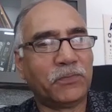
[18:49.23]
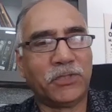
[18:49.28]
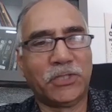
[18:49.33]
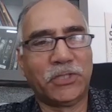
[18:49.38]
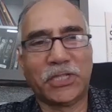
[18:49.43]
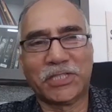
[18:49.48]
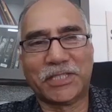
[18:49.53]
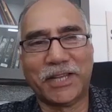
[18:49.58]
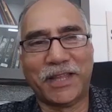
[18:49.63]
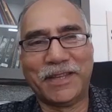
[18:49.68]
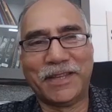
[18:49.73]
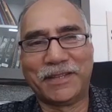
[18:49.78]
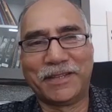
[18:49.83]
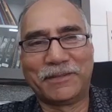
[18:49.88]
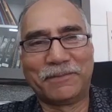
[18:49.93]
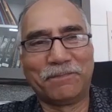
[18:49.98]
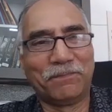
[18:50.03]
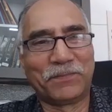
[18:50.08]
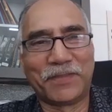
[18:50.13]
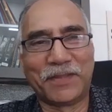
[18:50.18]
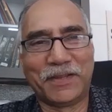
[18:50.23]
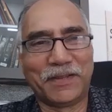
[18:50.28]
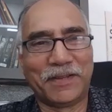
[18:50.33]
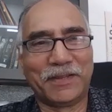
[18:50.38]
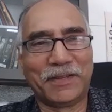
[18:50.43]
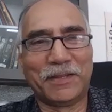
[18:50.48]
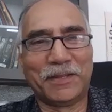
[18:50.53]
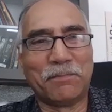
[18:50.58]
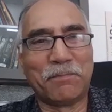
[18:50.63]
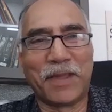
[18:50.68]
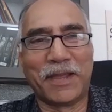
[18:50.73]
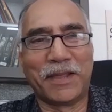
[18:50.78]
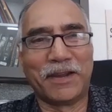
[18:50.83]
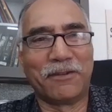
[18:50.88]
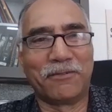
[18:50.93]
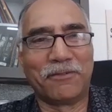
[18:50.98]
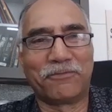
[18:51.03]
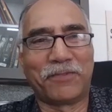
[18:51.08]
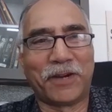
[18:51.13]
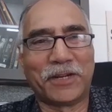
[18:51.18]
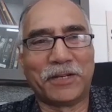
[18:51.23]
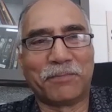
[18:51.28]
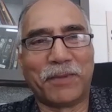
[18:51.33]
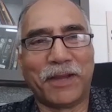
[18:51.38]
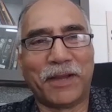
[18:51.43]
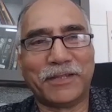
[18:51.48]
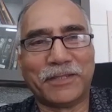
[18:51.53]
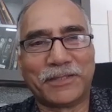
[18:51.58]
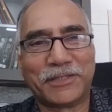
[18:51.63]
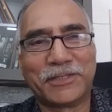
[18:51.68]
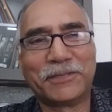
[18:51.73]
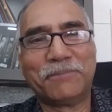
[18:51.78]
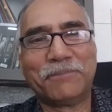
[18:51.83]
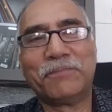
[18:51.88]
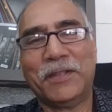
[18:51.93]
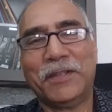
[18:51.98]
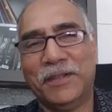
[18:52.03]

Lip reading: just like the male fighter pilots.